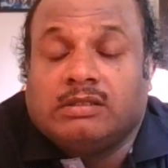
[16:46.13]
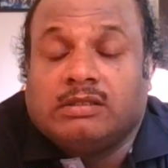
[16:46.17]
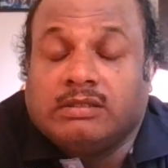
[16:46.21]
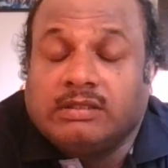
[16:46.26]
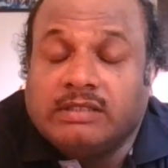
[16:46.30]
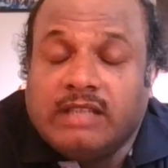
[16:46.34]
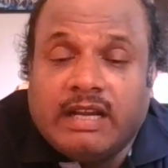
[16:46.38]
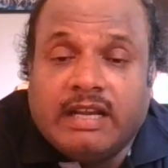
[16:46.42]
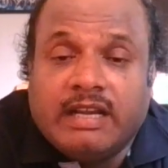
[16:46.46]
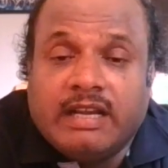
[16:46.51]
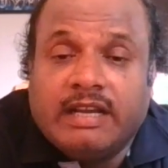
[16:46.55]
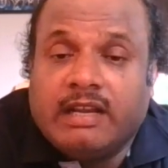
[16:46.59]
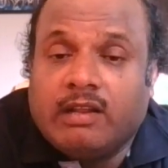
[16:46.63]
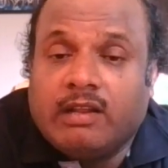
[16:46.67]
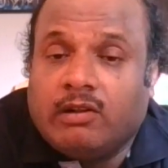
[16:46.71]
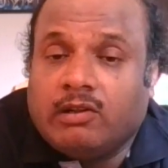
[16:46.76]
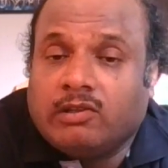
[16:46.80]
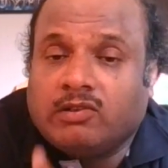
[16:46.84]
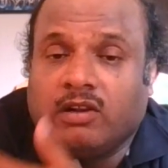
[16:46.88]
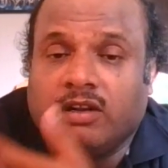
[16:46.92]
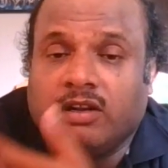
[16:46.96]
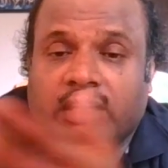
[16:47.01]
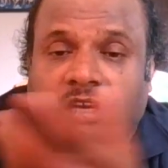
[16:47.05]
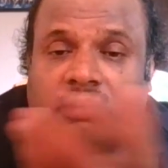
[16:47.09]
That data
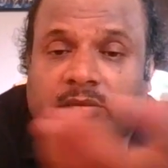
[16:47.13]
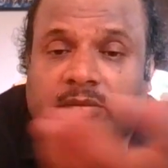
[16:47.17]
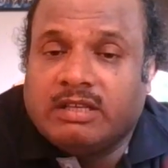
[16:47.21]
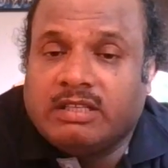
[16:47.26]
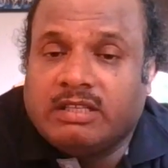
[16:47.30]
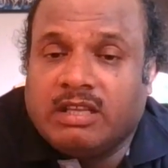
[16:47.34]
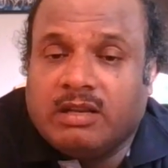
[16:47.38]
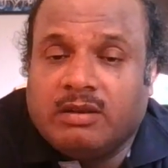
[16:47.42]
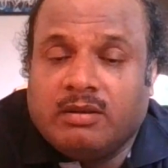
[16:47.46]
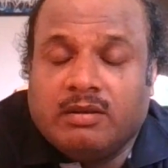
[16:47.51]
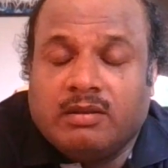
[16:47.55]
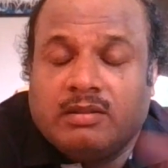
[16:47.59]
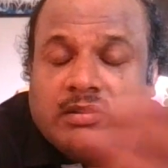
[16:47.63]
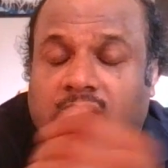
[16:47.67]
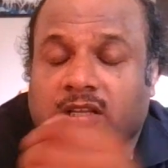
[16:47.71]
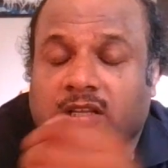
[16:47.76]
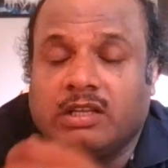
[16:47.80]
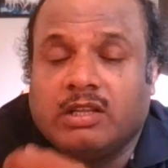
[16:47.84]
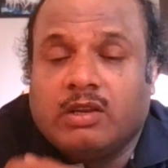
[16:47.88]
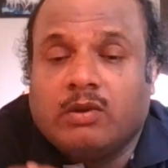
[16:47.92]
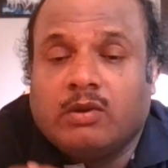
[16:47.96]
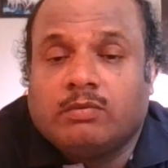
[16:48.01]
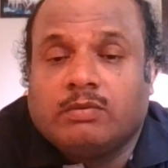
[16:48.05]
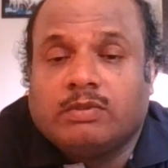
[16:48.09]
also 100% the
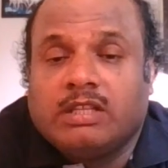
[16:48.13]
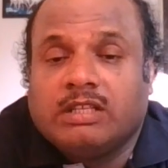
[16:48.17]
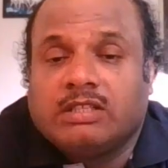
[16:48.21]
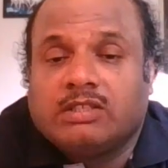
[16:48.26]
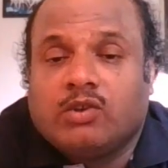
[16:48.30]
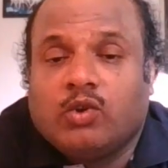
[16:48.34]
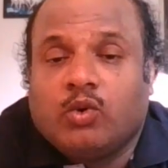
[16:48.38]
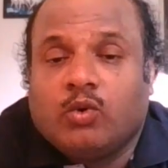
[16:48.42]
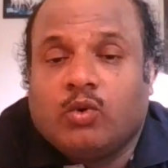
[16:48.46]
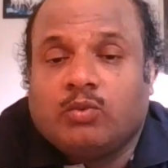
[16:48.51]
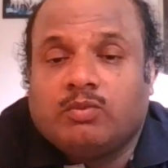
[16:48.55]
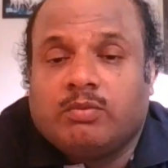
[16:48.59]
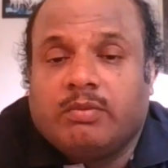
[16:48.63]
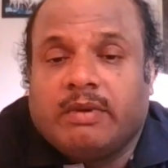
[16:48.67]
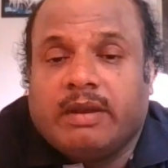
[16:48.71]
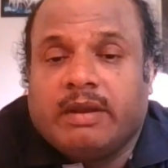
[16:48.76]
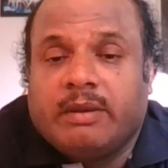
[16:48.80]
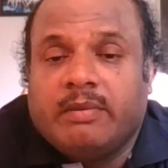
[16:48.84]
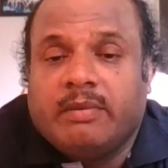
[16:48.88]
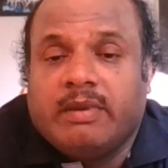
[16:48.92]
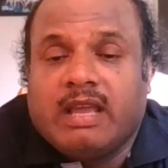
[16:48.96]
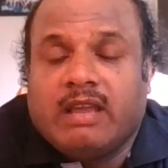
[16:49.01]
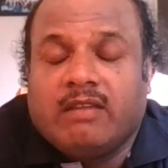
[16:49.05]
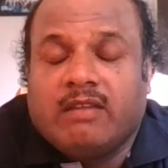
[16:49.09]
group, this groups might
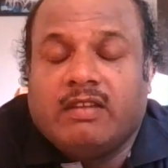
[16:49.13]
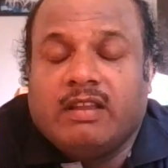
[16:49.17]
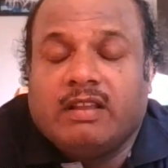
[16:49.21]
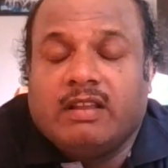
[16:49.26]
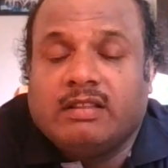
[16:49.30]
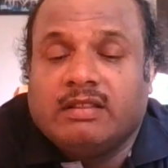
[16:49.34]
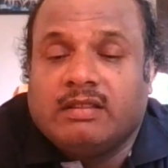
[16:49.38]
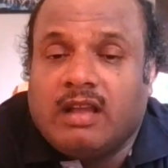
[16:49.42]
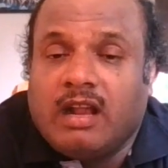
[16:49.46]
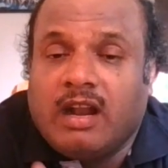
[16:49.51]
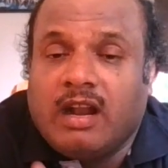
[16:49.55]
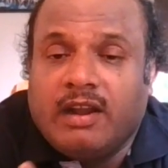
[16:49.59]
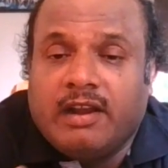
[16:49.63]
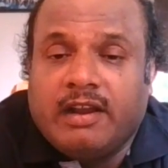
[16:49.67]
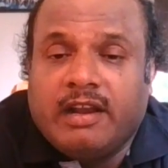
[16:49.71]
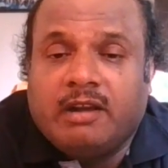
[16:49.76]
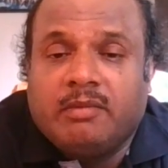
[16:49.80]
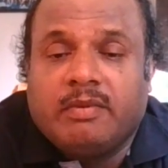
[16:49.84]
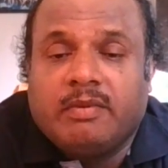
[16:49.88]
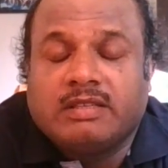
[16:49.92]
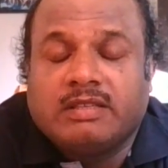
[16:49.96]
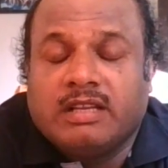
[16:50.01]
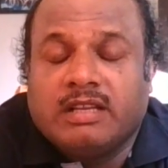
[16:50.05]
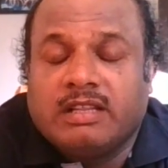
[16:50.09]
be having,
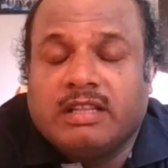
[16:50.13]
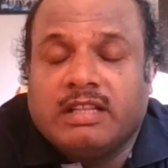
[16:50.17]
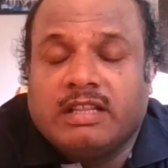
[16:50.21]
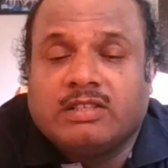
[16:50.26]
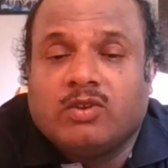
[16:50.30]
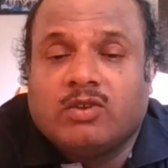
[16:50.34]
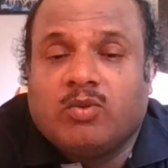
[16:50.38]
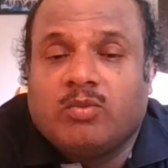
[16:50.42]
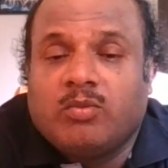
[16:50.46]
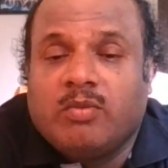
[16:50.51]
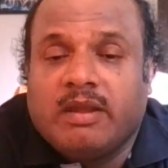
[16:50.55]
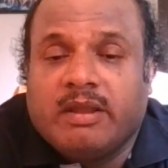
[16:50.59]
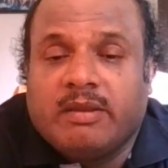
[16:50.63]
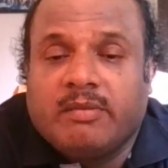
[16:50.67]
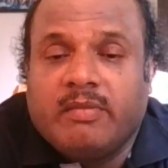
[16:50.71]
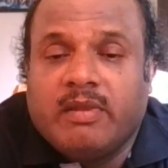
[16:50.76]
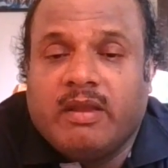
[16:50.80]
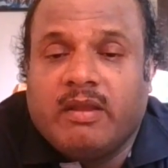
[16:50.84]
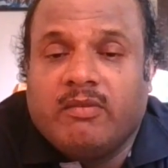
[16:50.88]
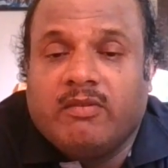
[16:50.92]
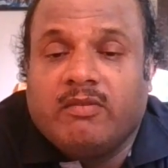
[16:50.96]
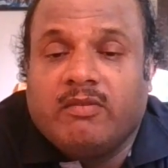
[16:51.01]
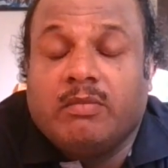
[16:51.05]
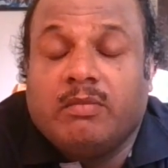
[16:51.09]
100% this group might be
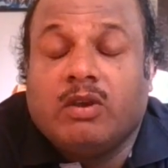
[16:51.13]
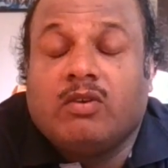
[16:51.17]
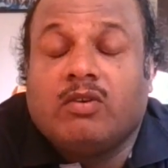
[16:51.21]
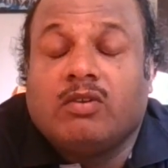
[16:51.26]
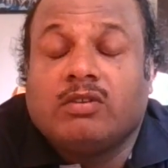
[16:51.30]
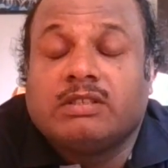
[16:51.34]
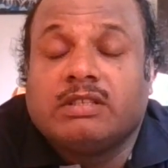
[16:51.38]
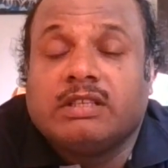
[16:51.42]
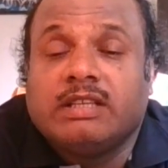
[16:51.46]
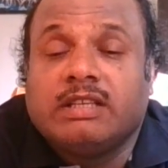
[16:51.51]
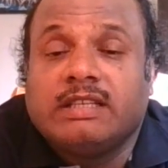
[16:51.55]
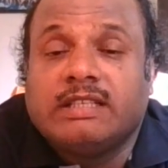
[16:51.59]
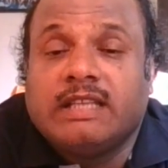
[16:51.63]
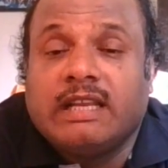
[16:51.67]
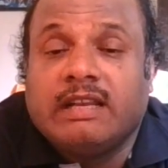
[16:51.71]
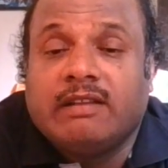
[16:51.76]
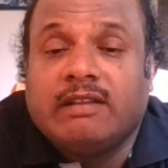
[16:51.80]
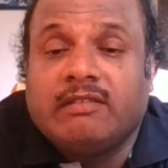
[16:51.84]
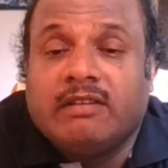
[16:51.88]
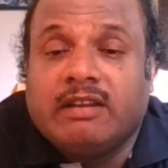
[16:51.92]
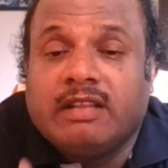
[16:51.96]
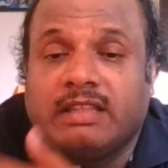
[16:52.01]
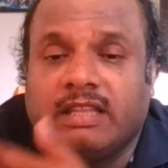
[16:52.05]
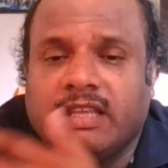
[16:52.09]
having, because each and
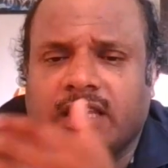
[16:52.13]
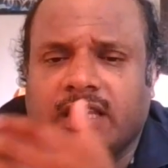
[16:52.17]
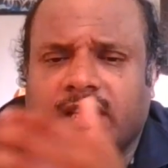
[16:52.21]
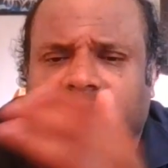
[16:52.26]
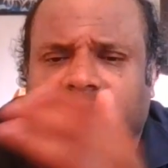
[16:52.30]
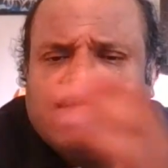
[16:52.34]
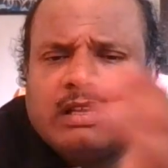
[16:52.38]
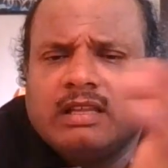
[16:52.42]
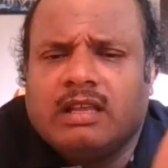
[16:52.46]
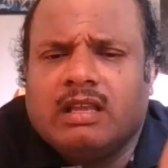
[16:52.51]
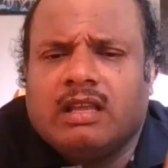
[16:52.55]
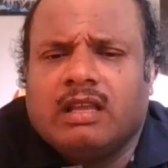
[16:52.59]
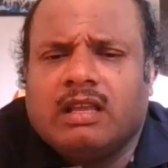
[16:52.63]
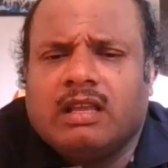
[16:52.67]
everything